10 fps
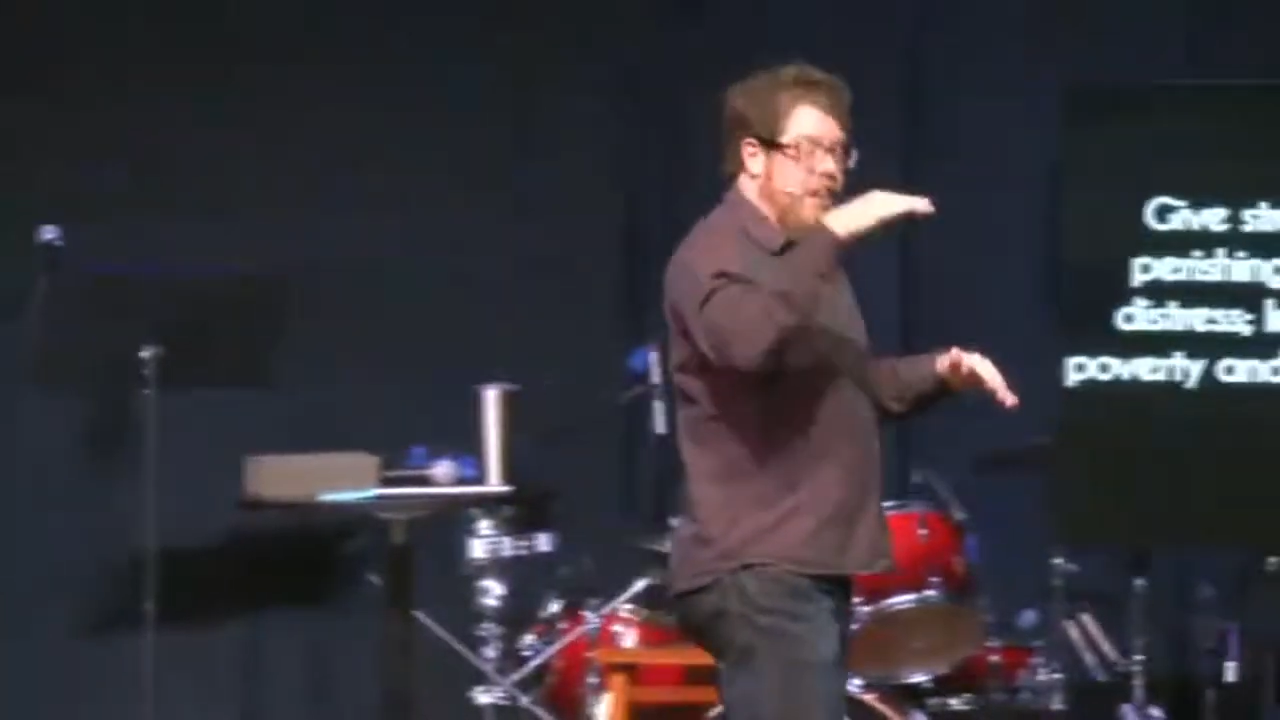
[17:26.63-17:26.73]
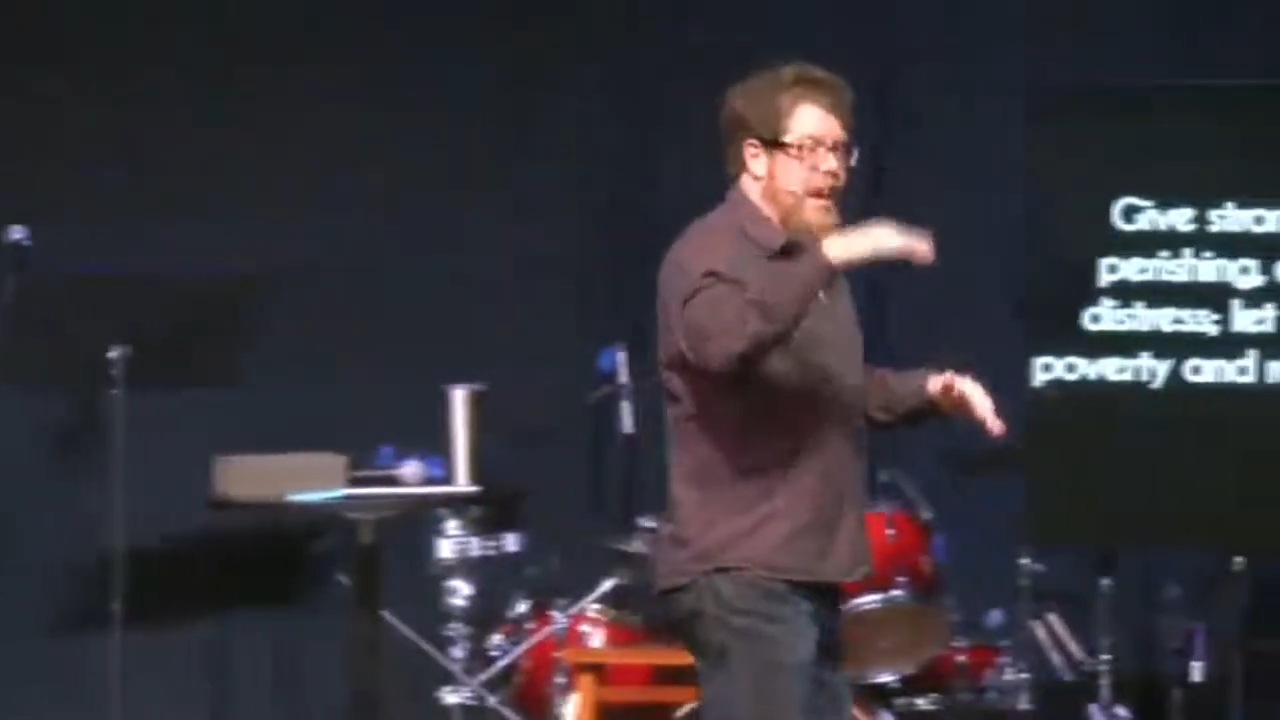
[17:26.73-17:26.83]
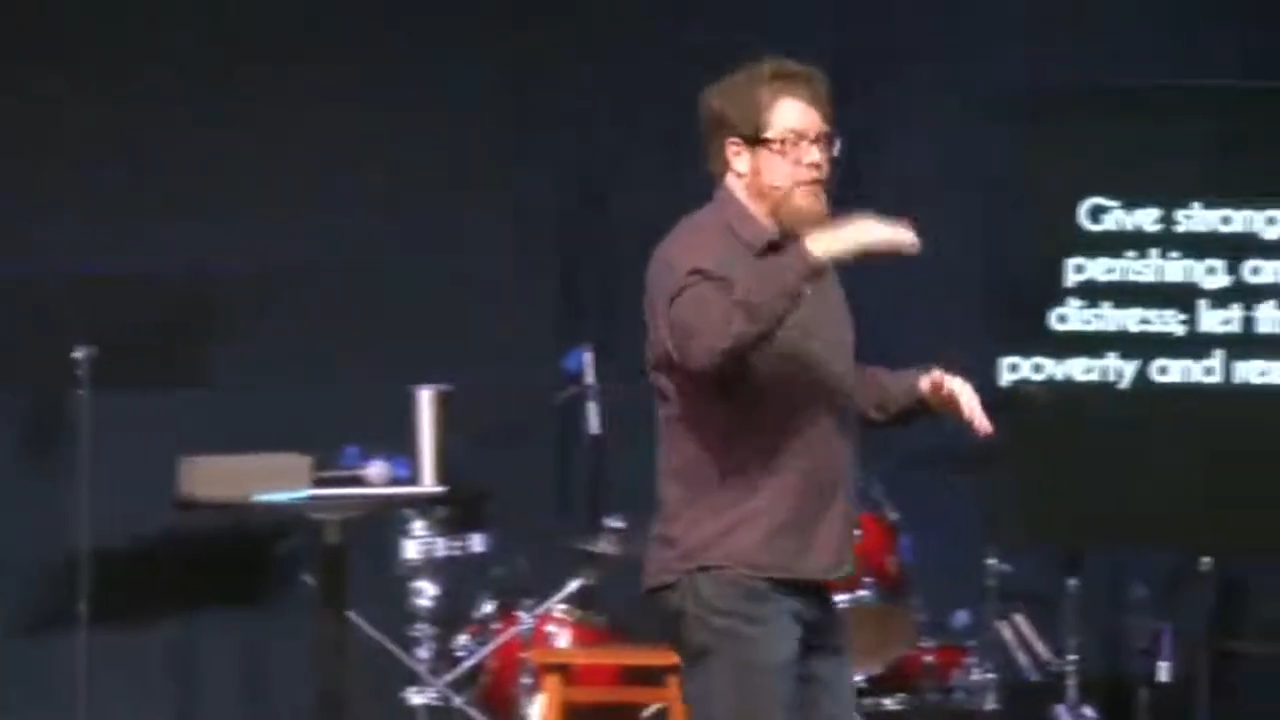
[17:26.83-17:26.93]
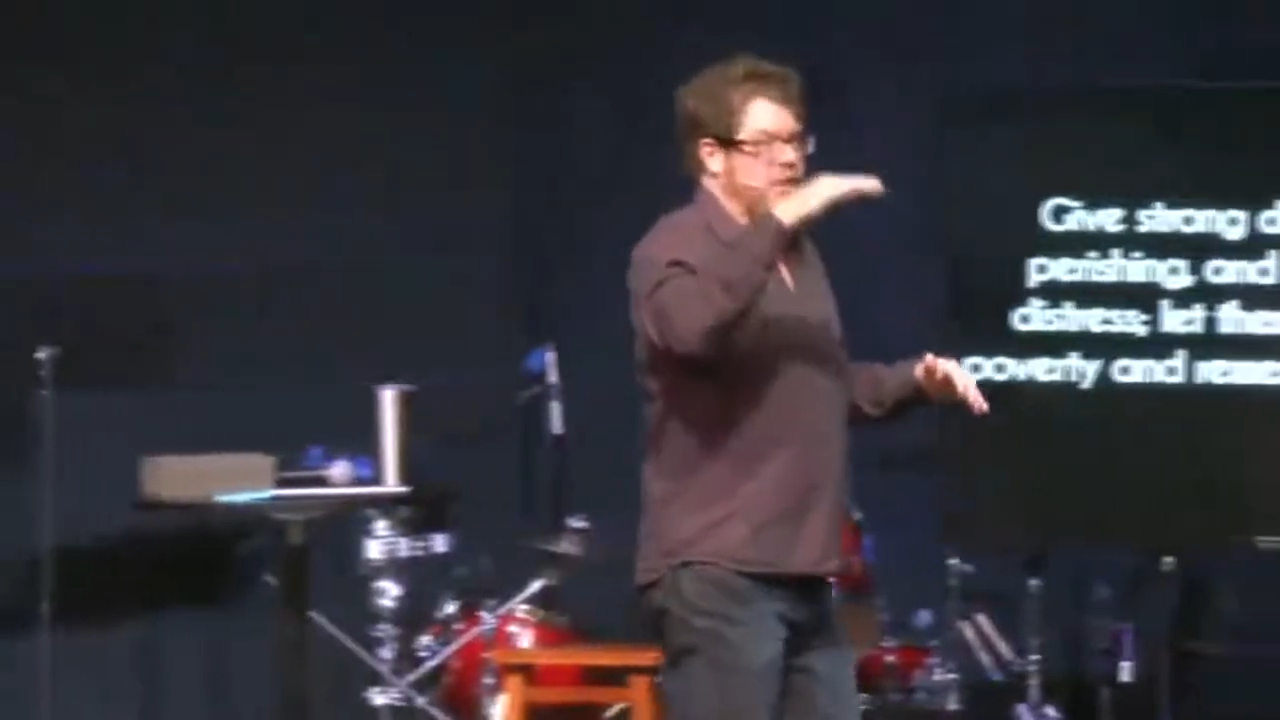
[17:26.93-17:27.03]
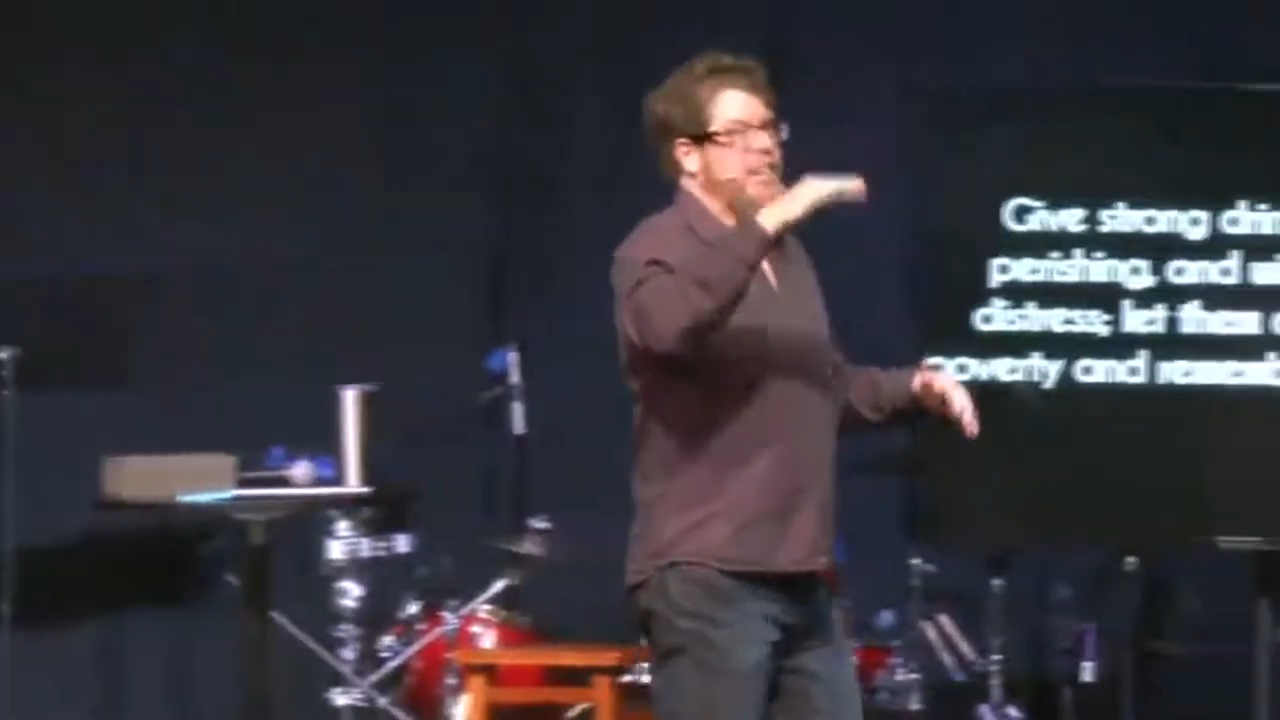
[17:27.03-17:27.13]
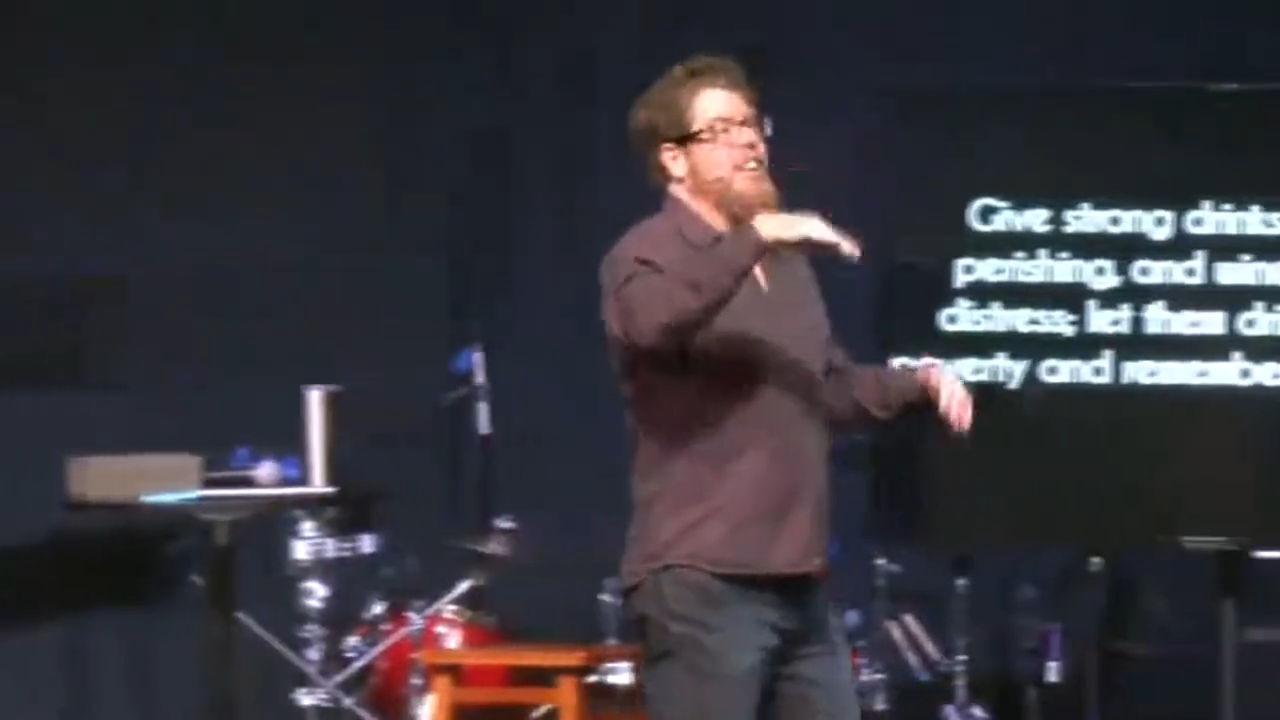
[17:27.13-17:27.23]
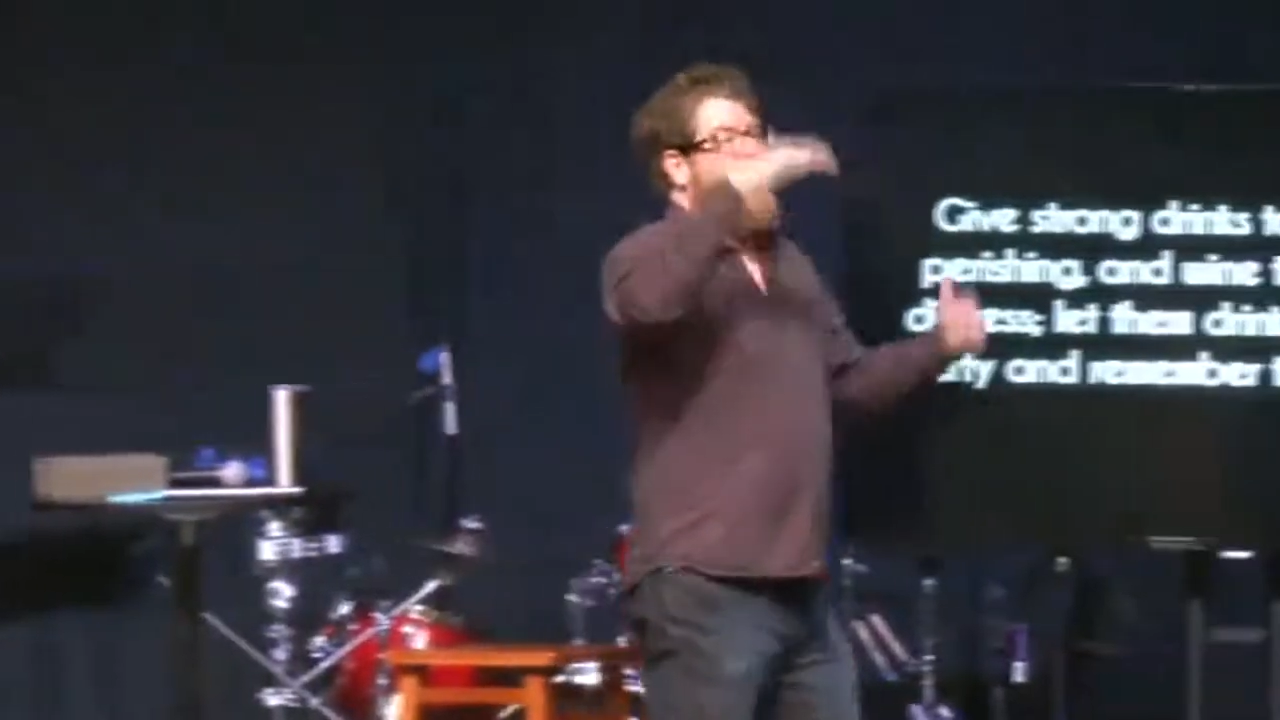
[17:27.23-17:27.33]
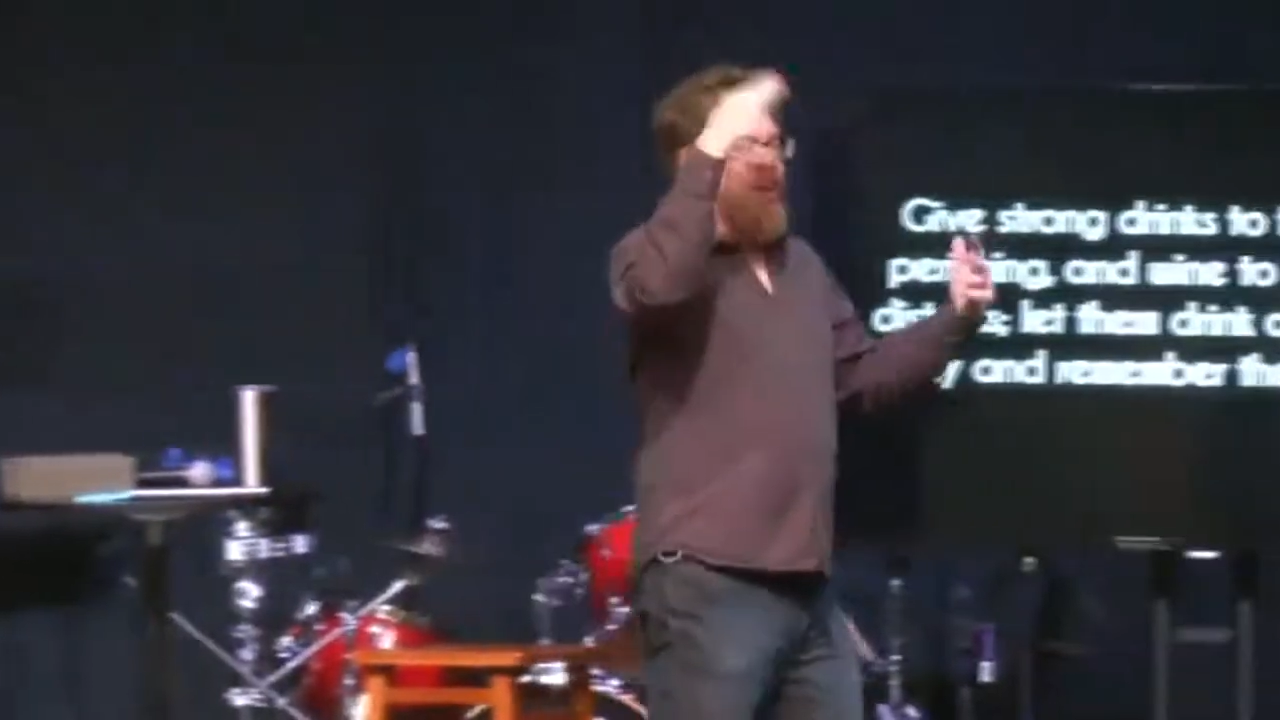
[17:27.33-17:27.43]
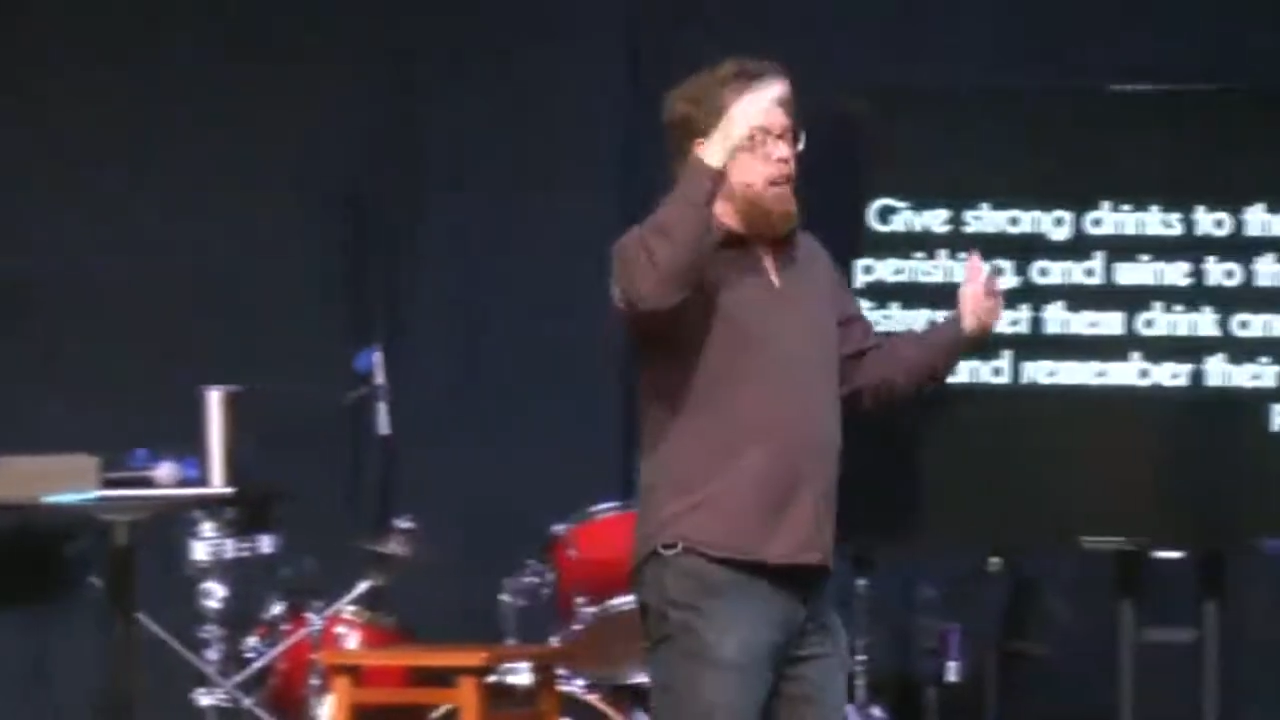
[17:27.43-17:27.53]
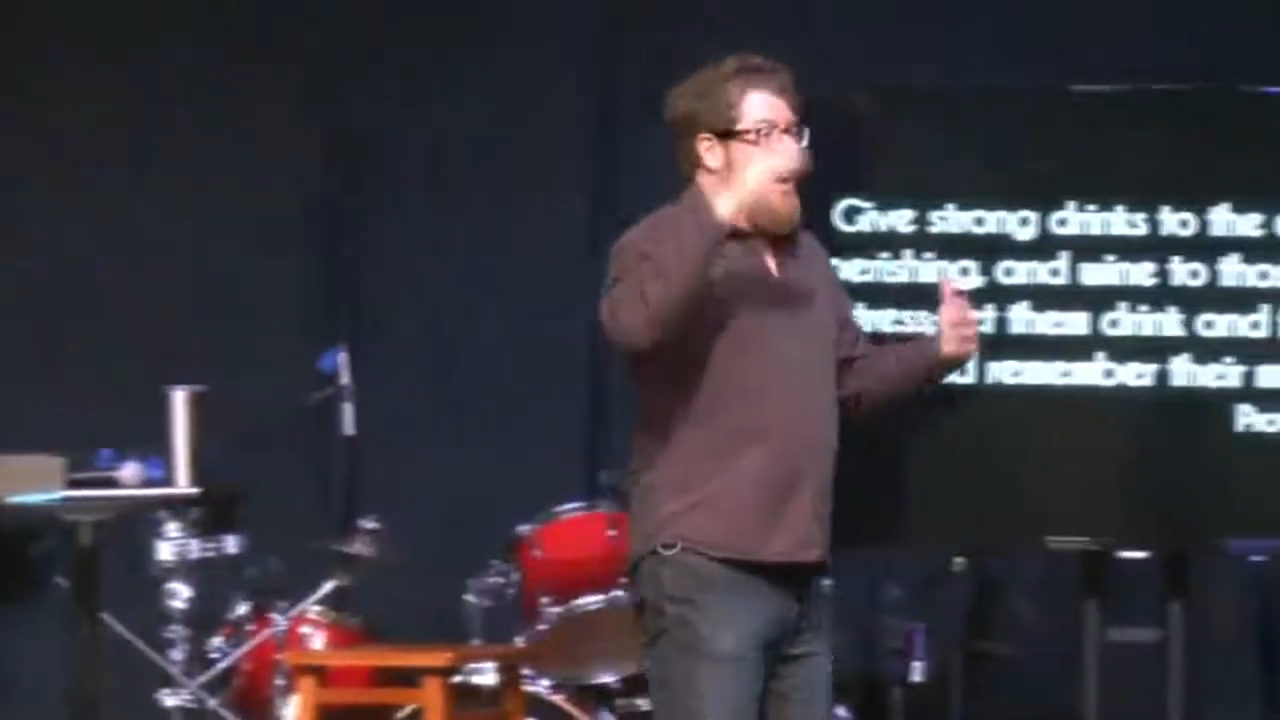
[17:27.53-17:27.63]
counseling can occur.